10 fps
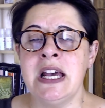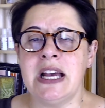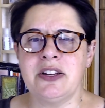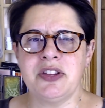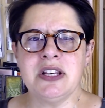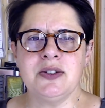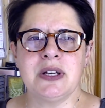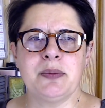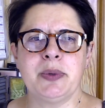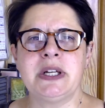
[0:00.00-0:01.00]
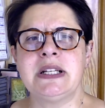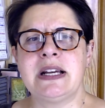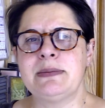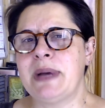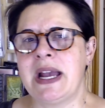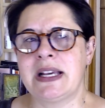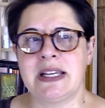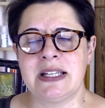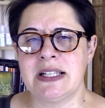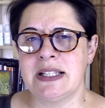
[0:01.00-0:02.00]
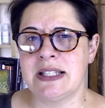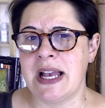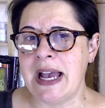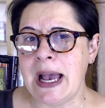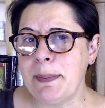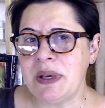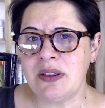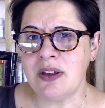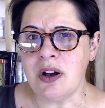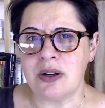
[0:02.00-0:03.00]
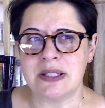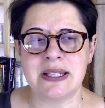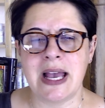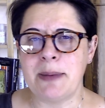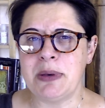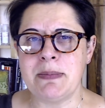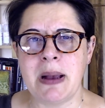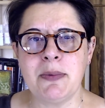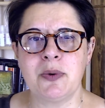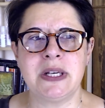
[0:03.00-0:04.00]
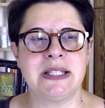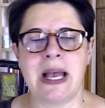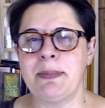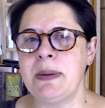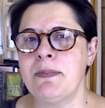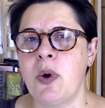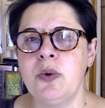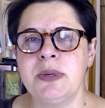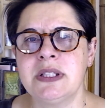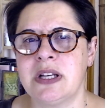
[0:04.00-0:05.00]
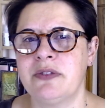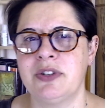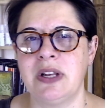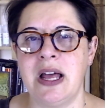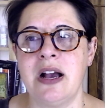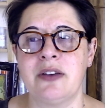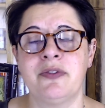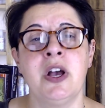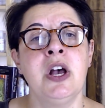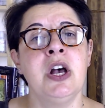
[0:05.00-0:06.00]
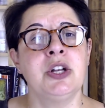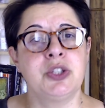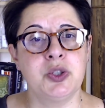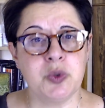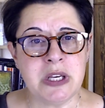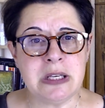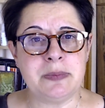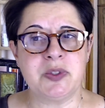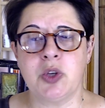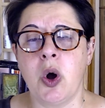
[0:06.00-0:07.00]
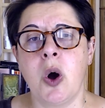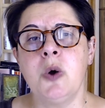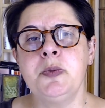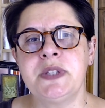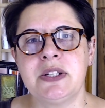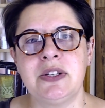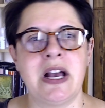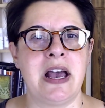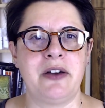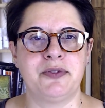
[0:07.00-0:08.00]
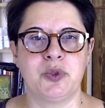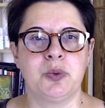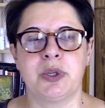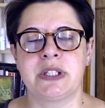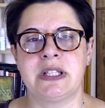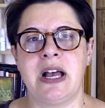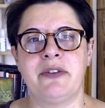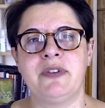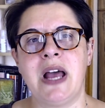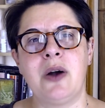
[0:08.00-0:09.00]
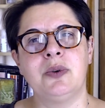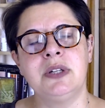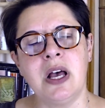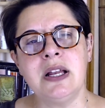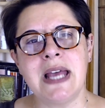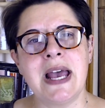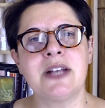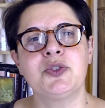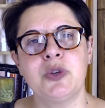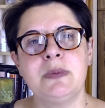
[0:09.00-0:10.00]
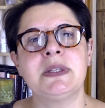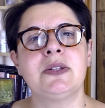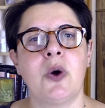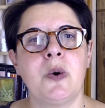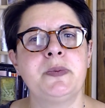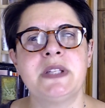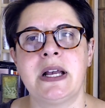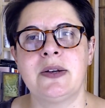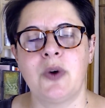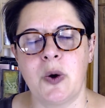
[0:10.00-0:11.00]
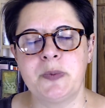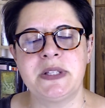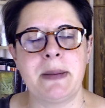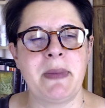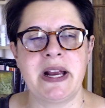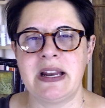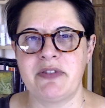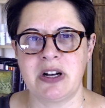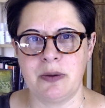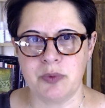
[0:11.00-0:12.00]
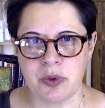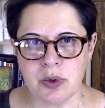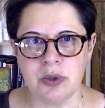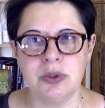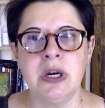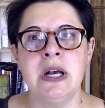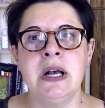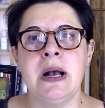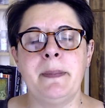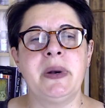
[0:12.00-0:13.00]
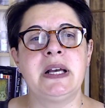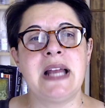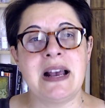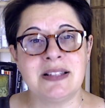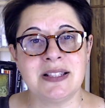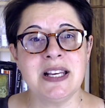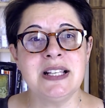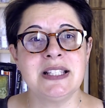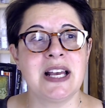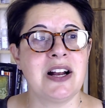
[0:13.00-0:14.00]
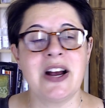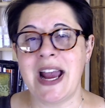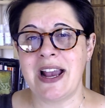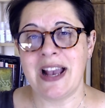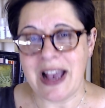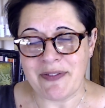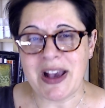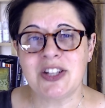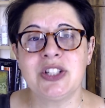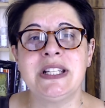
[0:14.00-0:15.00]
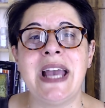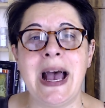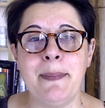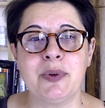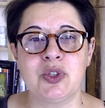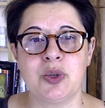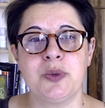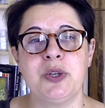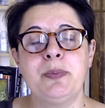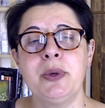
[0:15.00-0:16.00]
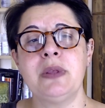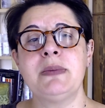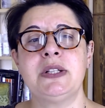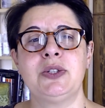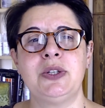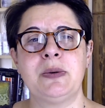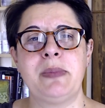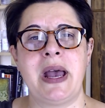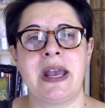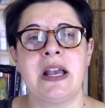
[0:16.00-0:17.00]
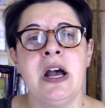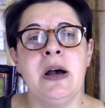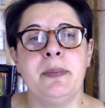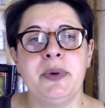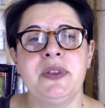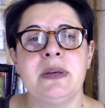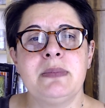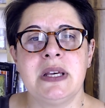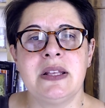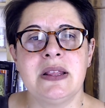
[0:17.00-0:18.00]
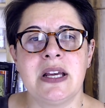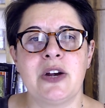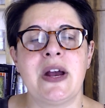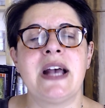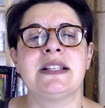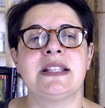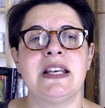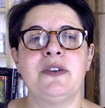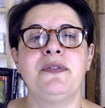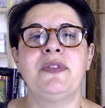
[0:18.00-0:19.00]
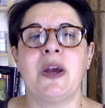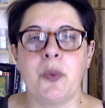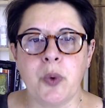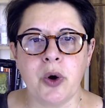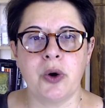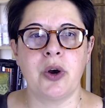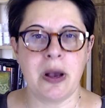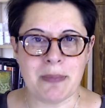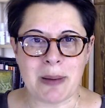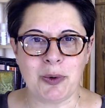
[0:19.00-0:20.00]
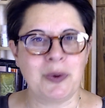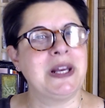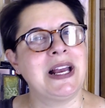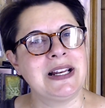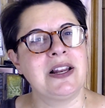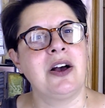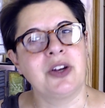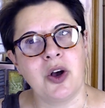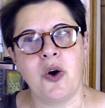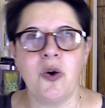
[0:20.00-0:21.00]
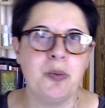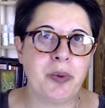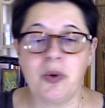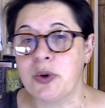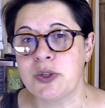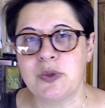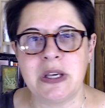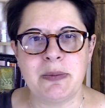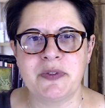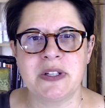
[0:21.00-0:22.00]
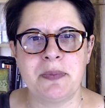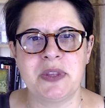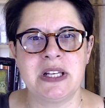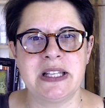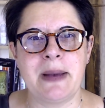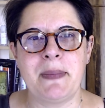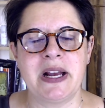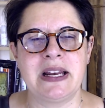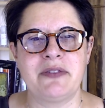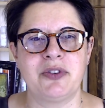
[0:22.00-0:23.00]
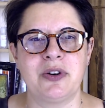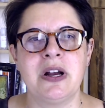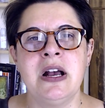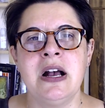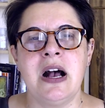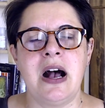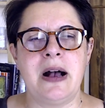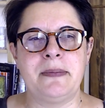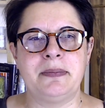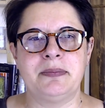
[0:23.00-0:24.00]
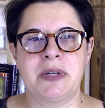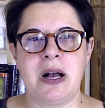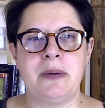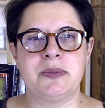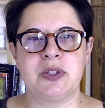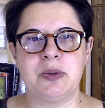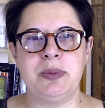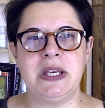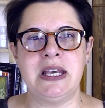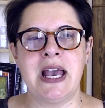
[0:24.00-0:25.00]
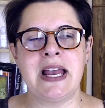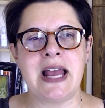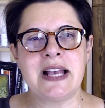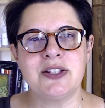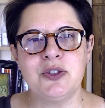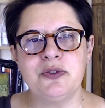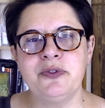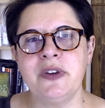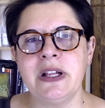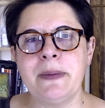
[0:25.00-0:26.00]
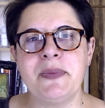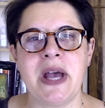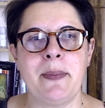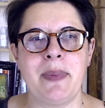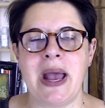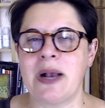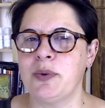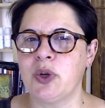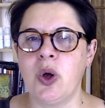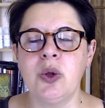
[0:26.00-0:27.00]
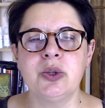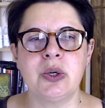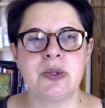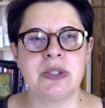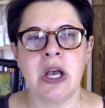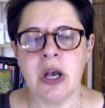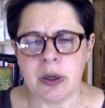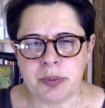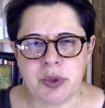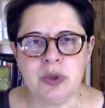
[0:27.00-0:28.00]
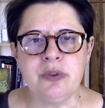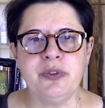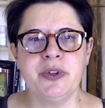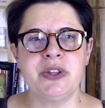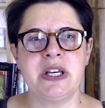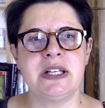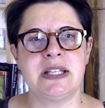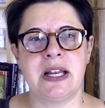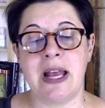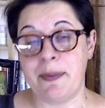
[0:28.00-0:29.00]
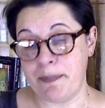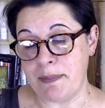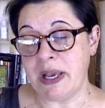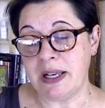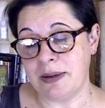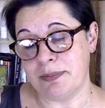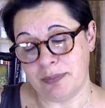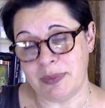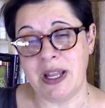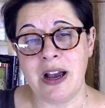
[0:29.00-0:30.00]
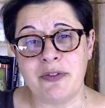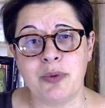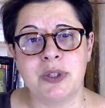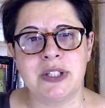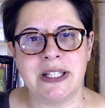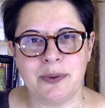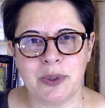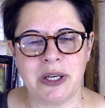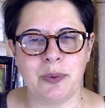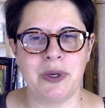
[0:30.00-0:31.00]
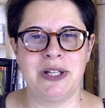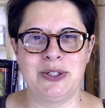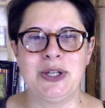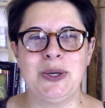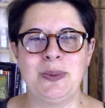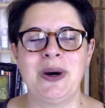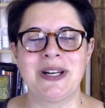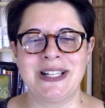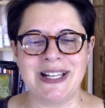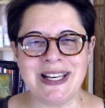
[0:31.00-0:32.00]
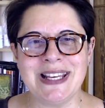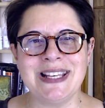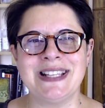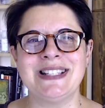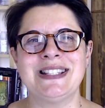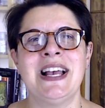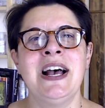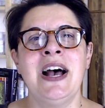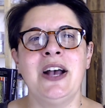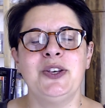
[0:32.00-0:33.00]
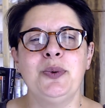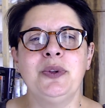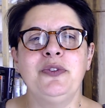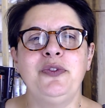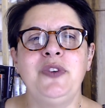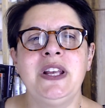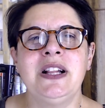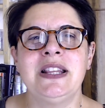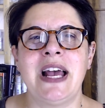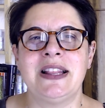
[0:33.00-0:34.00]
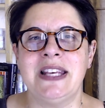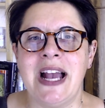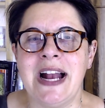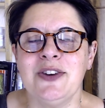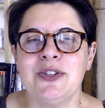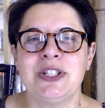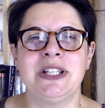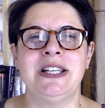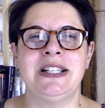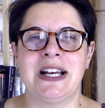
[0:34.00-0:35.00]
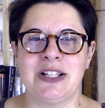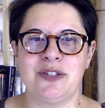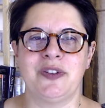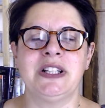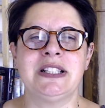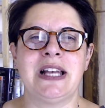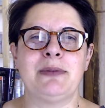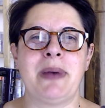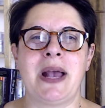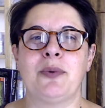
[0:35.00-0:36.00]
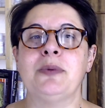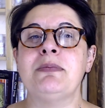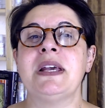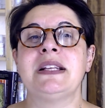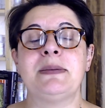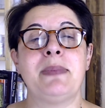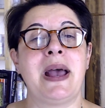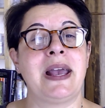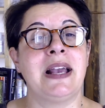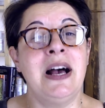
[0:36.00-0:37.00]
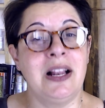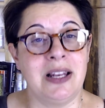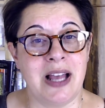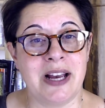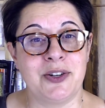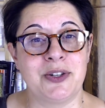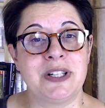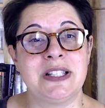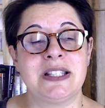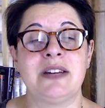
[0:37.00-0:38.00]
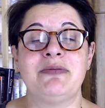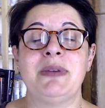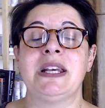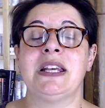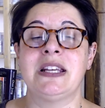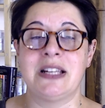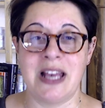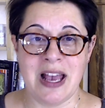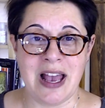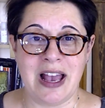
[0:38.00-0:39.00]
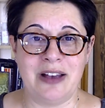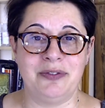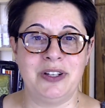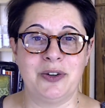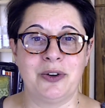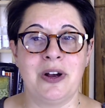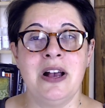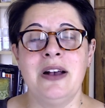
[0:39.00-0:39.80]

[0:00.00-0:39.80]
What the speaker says: And the things you can put in that bag is happy thoughts, happy memories, happy moments of your life, the dreams, the hopes that you have towards life. Now, not as dreams and hopes that might never come through, but as things that have actually happened. So when you put them into your bag, put them in there as if they were a memory and not a hope or a dream of something that might never come to be. And as you fill up that bag with all those beautiful things that make life what it is, you will feel that the energy that is filling that bag will make the bag lighter instead of making it heavier.